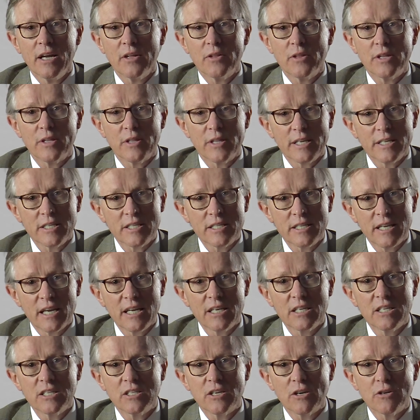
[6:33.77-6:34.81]
that these
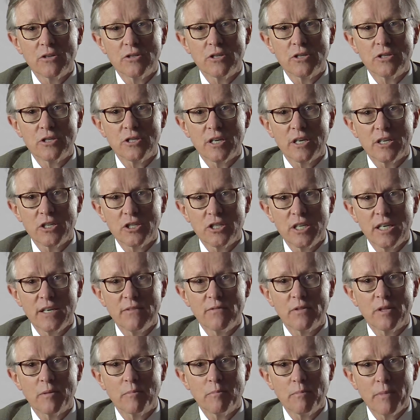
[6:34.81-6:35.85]
standard doses
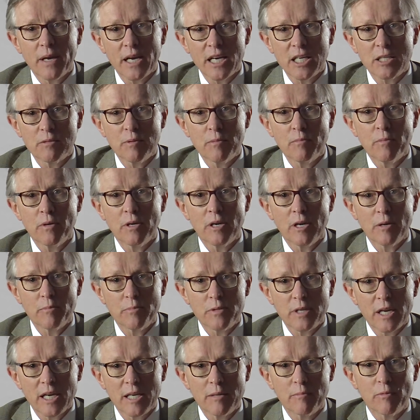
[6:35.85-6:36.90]
achieve the maximum
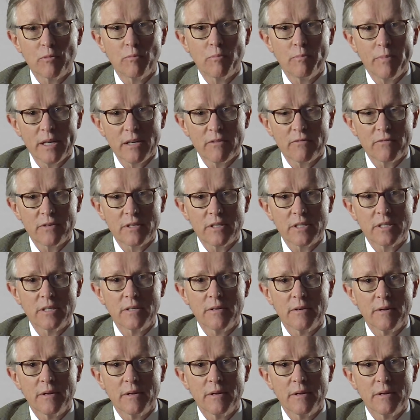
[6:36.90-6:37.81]
obtainable benefit